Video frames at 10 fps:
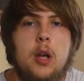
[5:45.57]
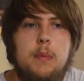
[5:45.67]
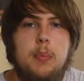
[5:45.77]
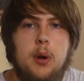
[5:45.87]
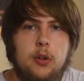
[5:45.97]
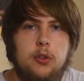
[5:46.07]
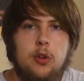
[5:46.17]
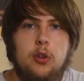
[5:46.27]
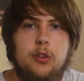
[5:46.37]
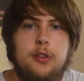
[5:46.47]
but it's a
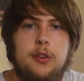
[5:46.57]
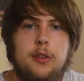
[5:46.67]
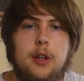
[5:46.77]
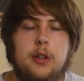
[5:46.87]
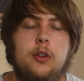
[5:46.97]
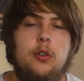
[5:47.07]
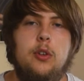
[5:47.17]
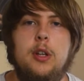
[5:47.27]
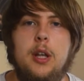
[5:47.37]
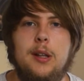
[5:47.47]
good thing to do
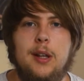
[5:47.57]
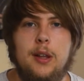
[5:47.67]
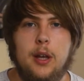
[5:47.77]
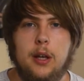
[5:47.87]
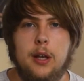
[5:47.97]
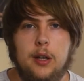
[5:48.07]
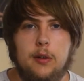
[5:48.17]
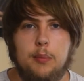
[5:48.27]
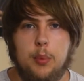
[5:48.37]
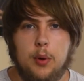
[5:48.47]
to get like that kind
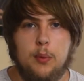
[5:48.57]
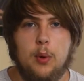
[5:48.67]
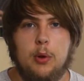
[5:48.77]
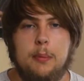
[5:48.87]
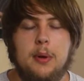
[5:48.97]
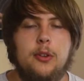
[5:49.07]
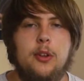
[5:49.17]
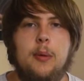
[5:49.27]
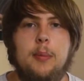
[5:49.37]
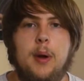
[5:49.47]
of portfolio built
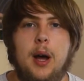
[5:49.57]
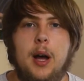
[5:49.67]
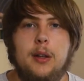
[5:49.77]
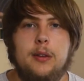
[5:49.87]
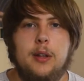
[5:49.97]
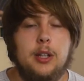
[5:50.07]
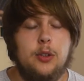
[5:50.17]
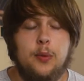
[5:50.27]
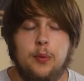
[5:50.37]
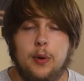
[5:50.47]
up, and it's
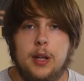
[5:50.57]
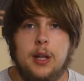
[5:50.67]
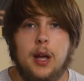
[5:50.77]
free.